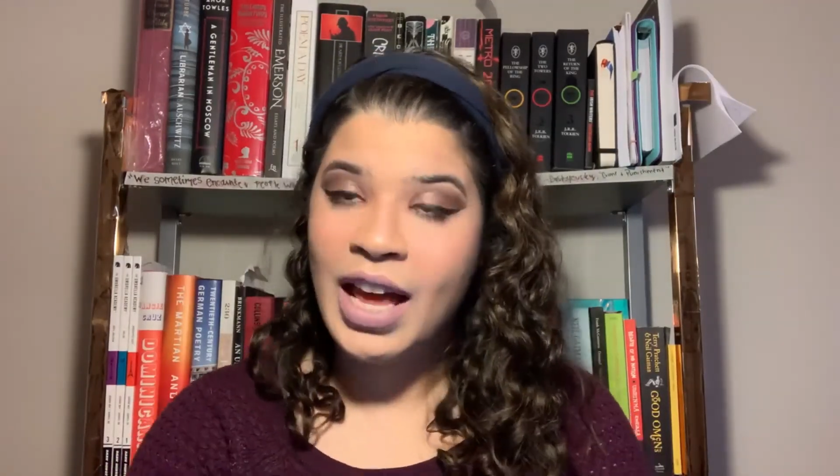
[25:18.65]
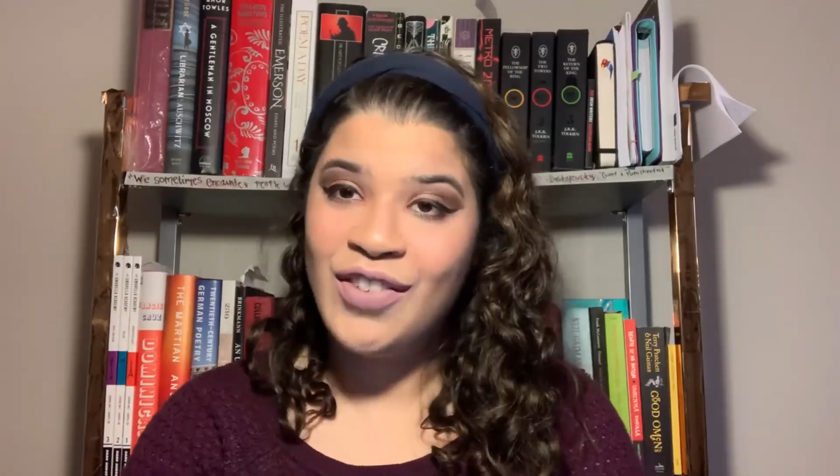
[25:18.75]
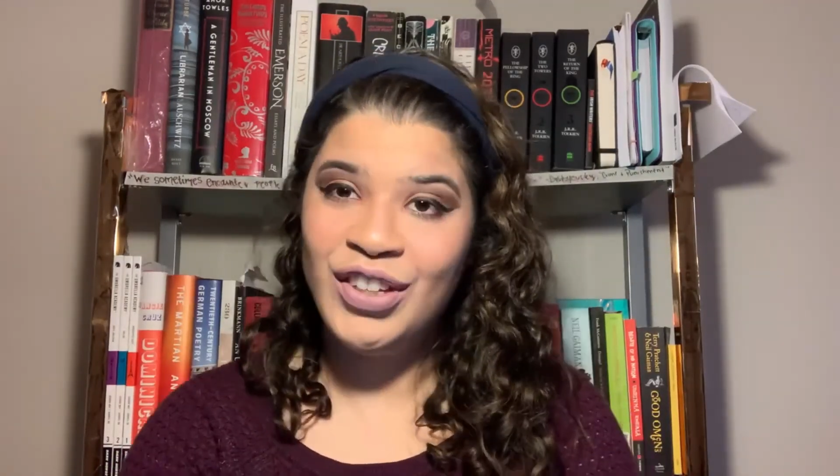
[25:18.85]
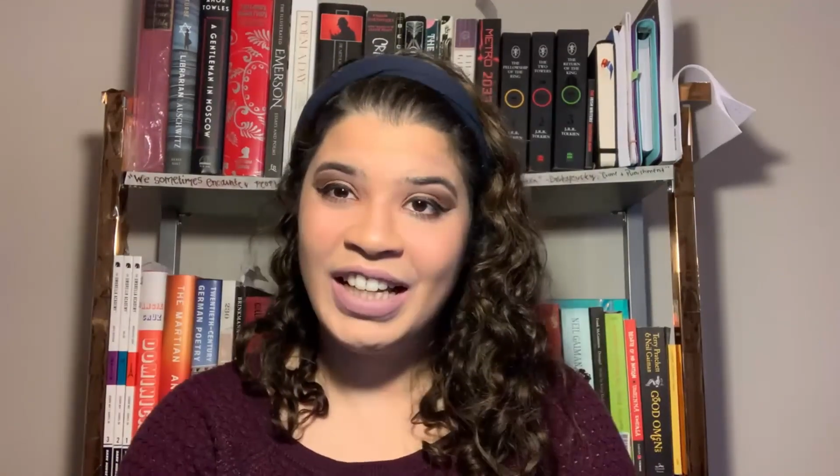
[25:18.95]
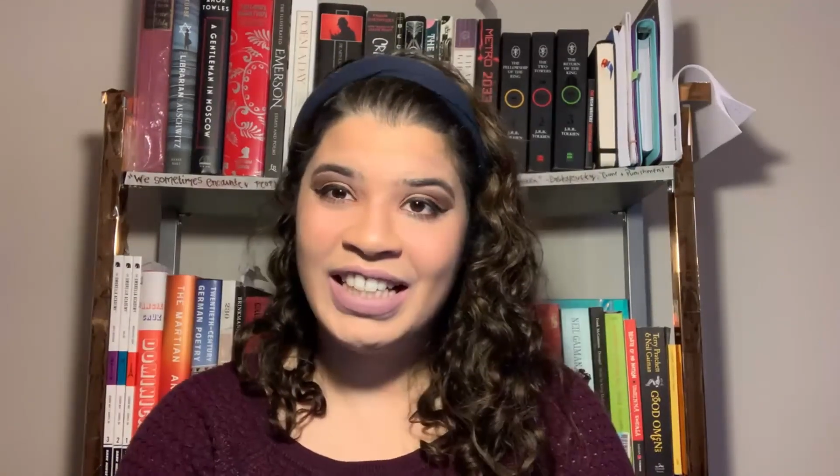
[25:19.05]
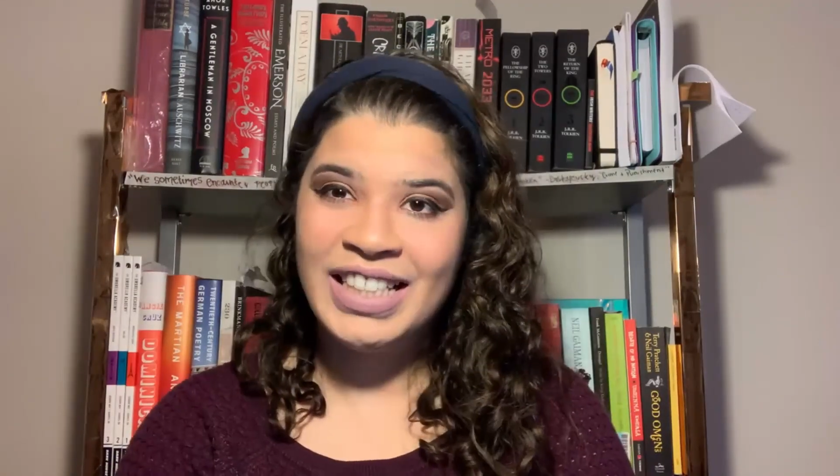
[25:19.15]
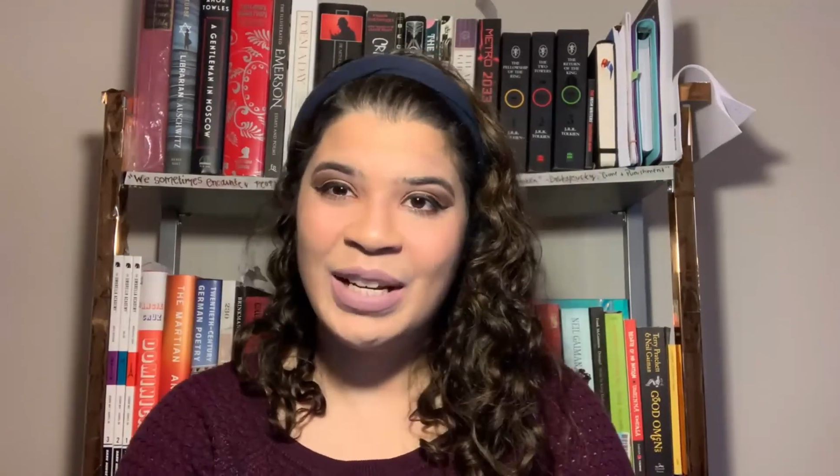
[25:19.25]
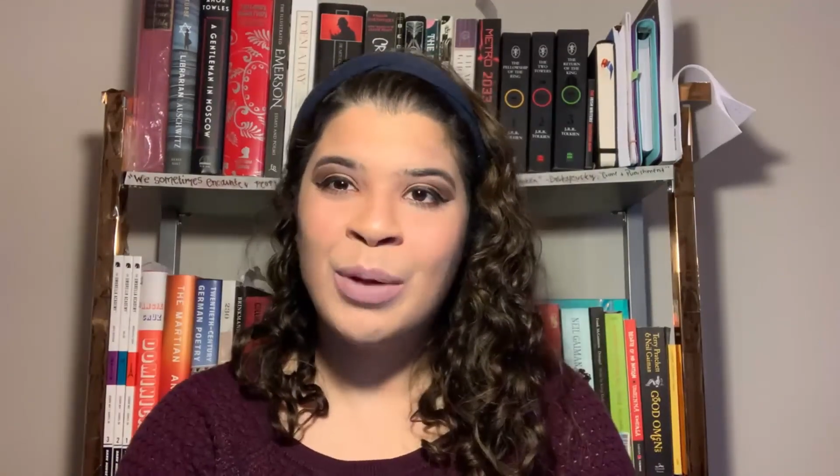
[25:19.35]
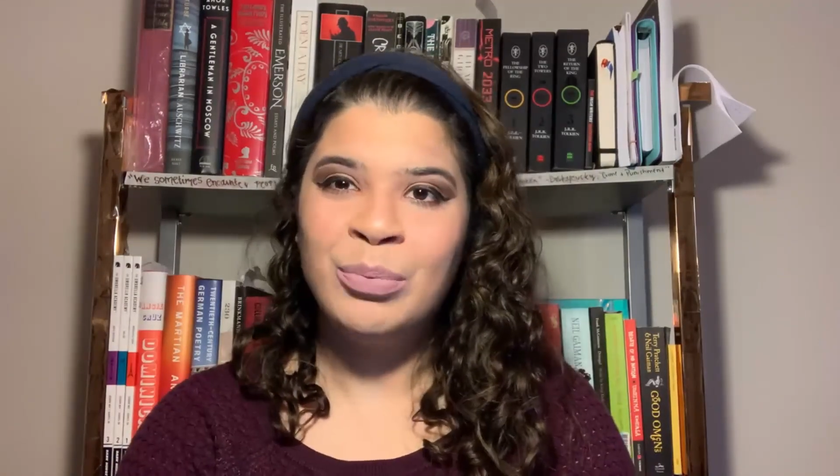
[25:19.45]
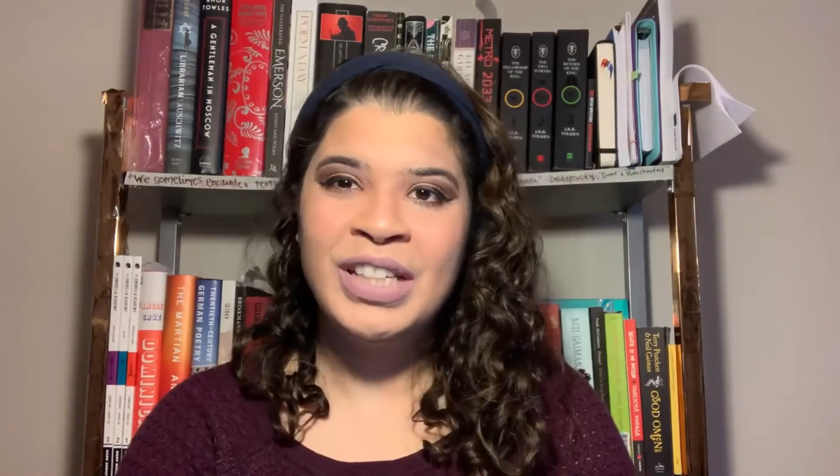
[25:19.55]
If you liked
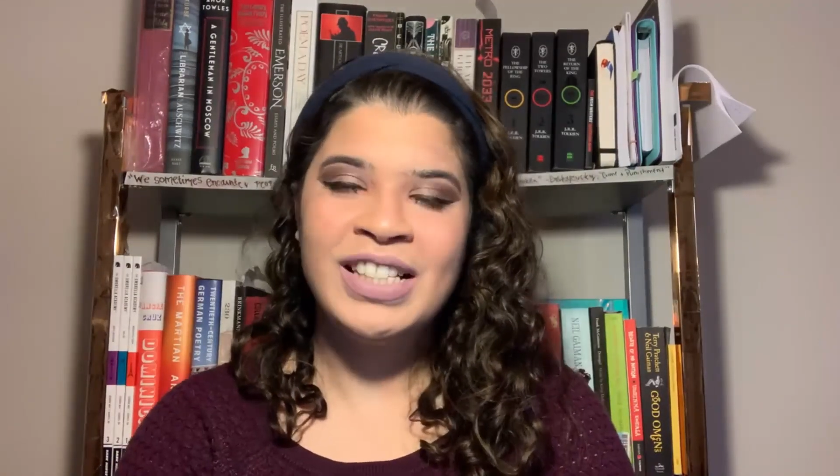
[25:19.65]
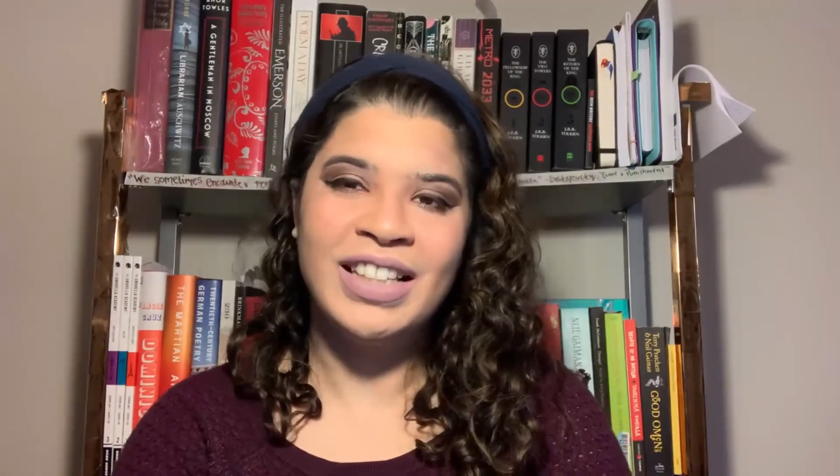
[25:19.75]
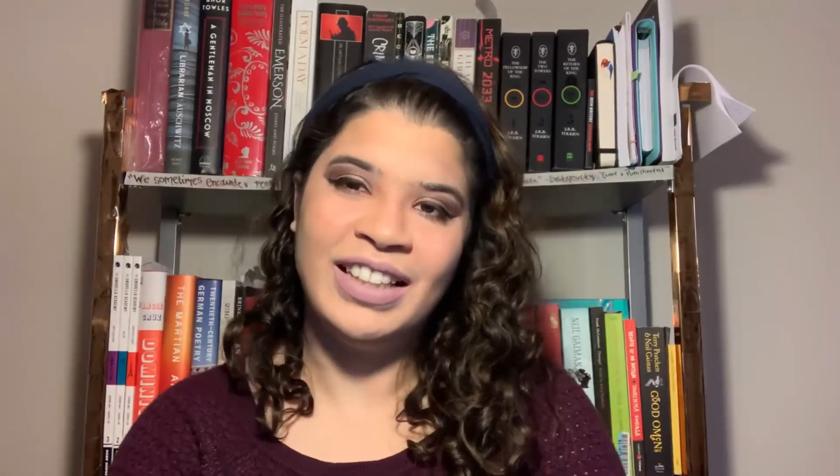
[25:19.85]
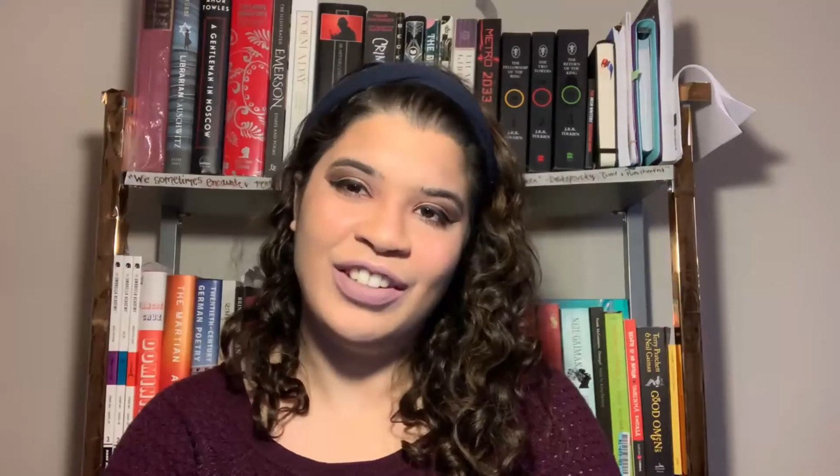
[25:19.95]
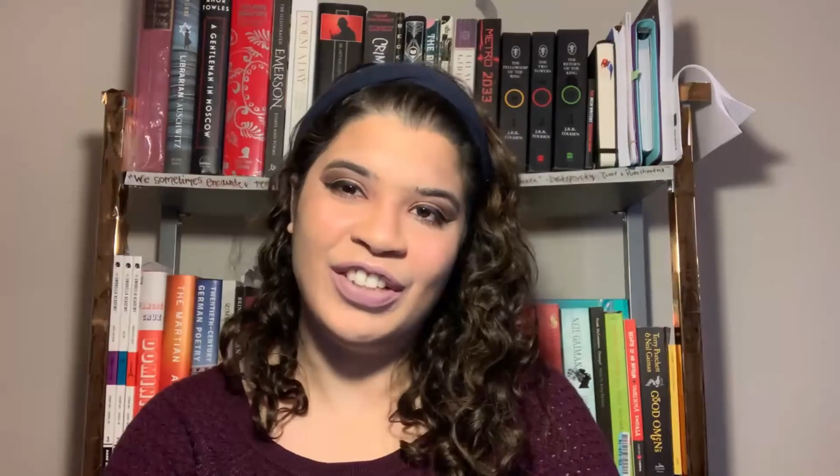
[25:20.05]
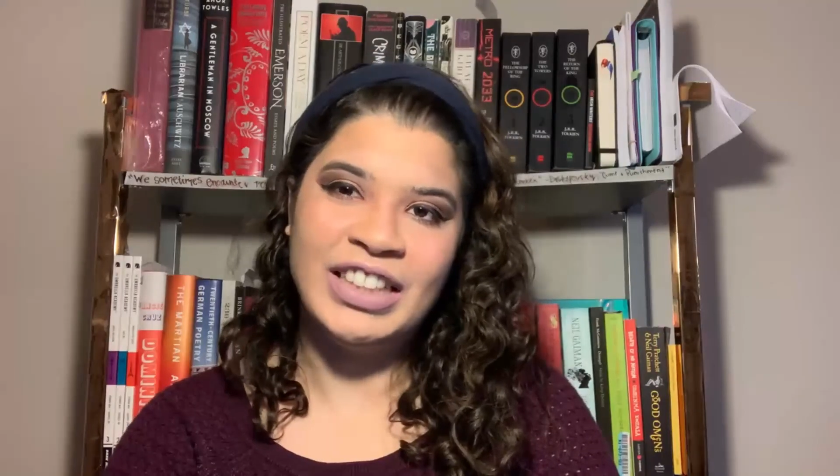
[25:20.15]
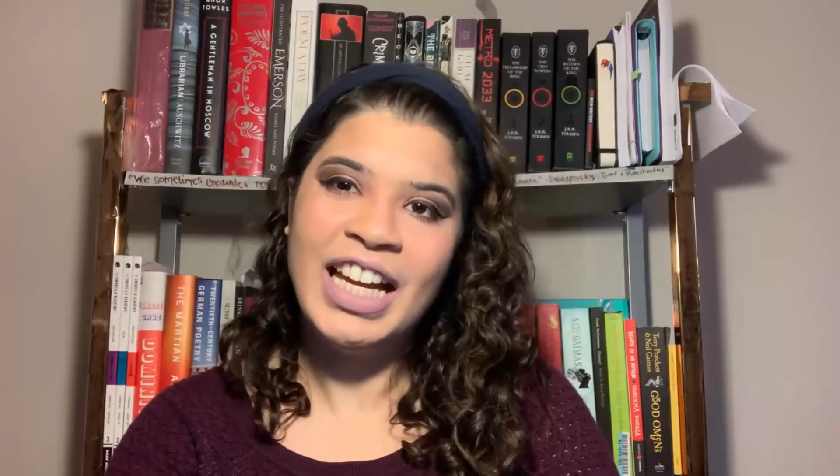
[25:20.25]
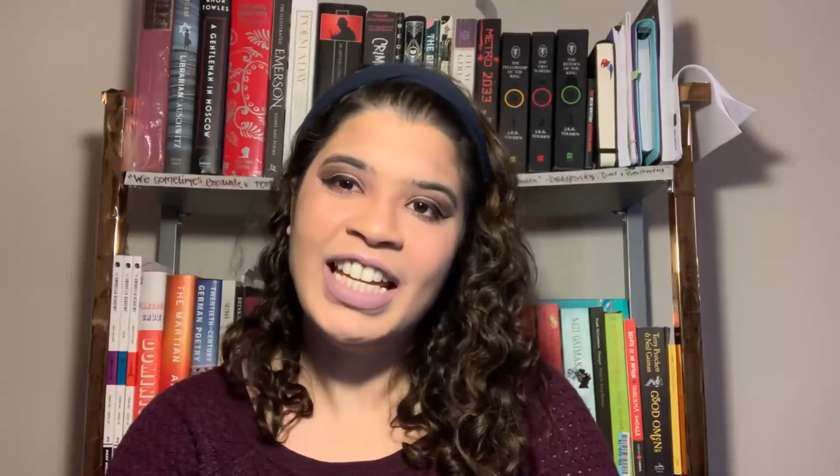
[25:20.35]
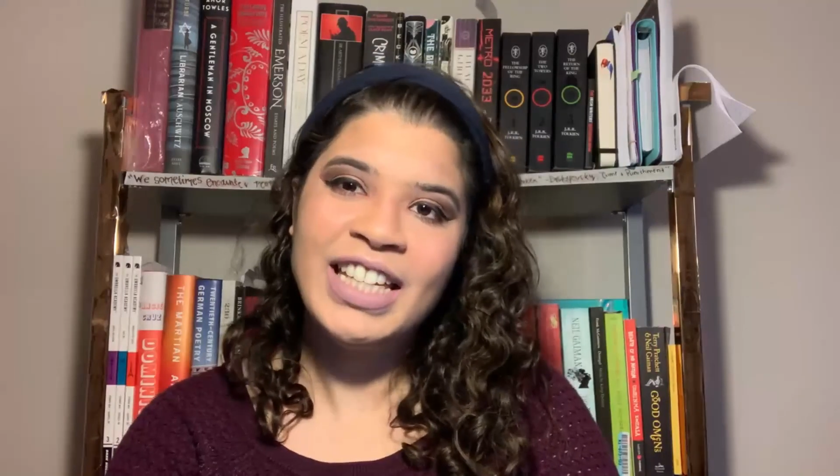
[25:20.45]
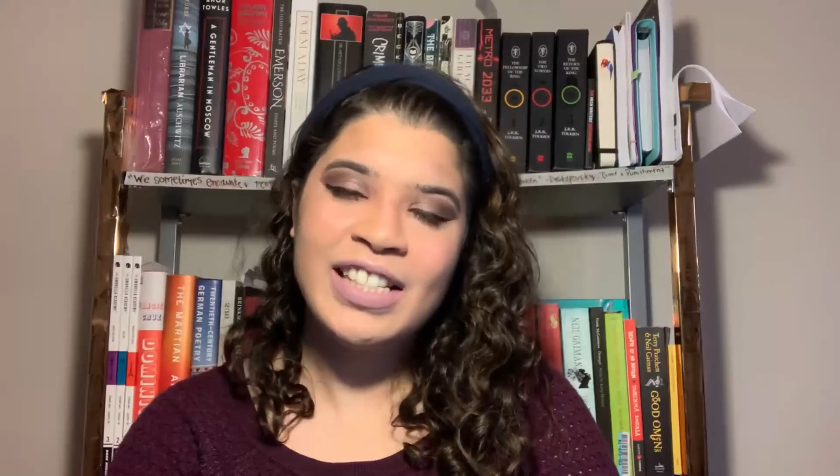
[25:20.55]
it, please leave a like,